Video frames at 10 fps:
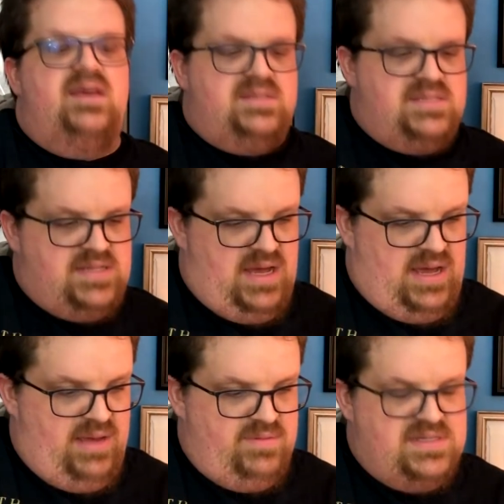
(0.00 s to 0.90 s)
this.
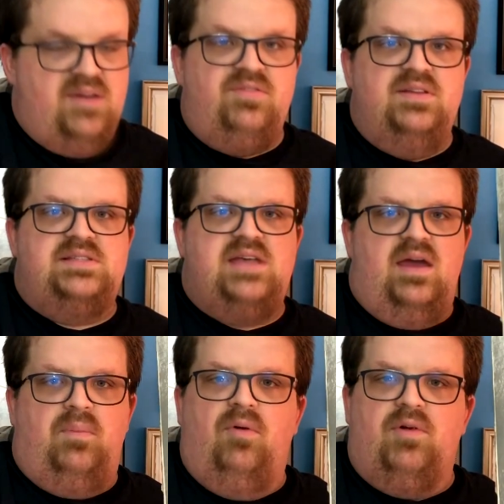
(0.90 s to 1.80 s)
I would definitely say
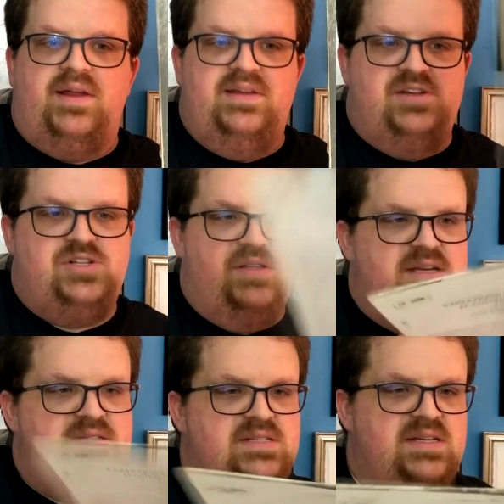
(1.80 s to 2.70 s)
a poor condition.
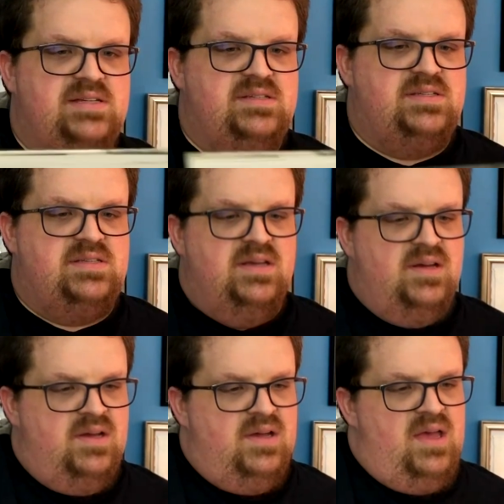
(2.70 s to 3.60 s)
This is,
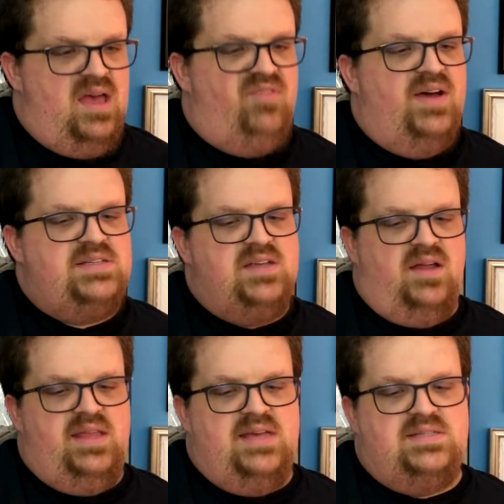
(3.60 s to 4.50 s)
if I saw
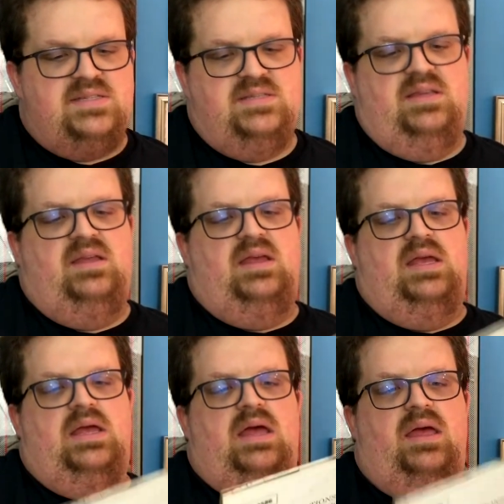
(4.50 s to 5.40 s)
this
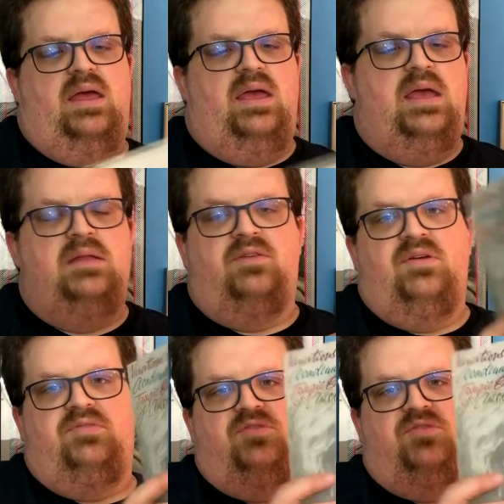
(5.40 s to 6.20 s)
in the thrift